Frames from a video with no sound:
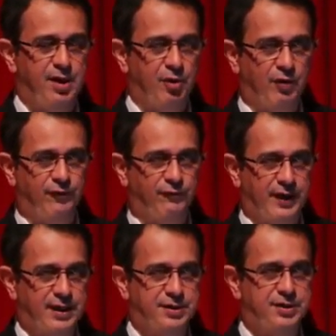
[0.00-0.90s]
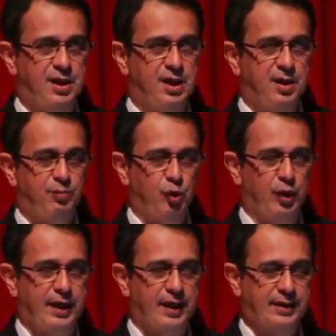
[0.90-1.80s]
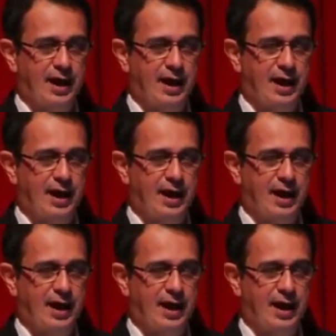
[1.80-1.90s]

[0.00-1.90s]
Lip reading: peripheral venous pooling,